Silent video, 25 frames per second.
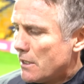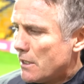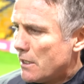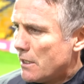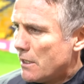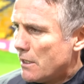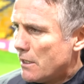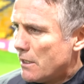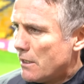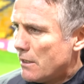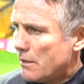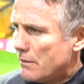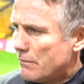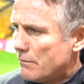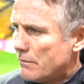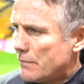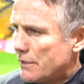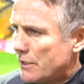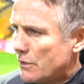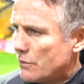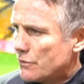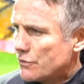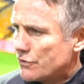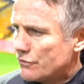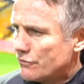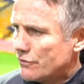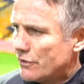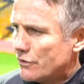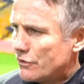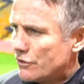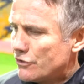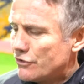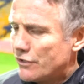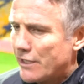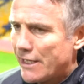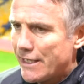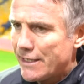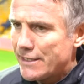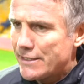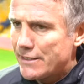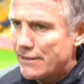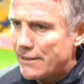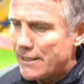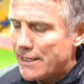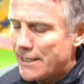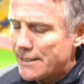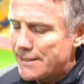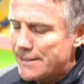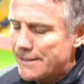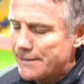you know, is a real credit to
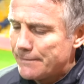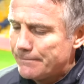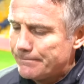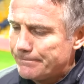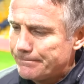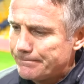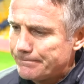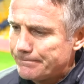the lads.